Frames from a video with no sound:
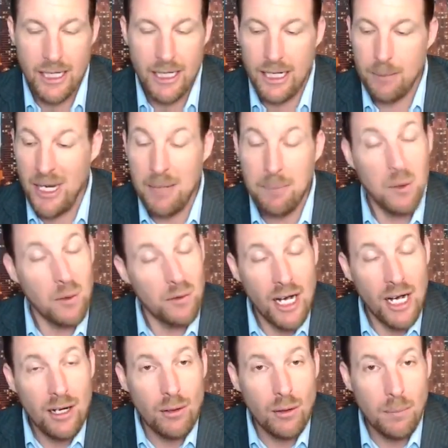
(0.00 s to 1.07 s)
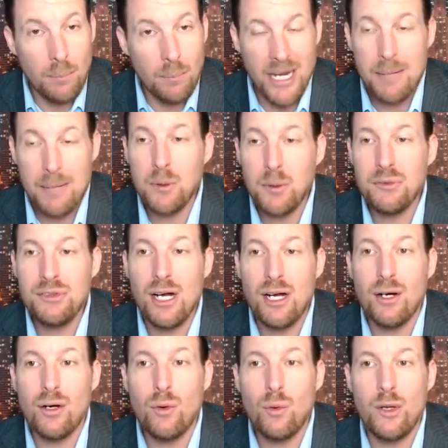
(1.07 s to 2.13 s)
And people know. People
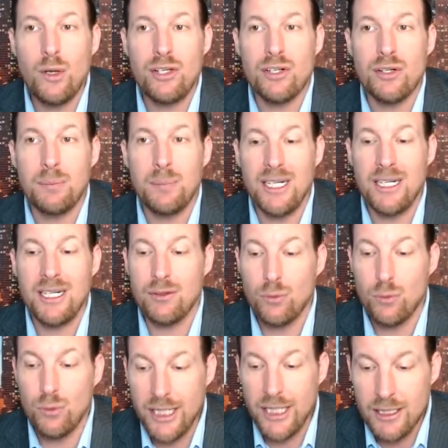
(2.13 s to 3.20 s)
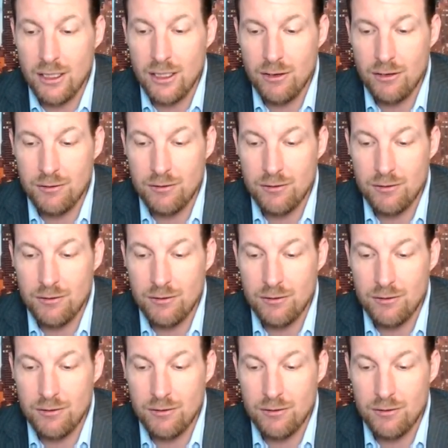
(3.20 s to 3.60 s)
know when you're being real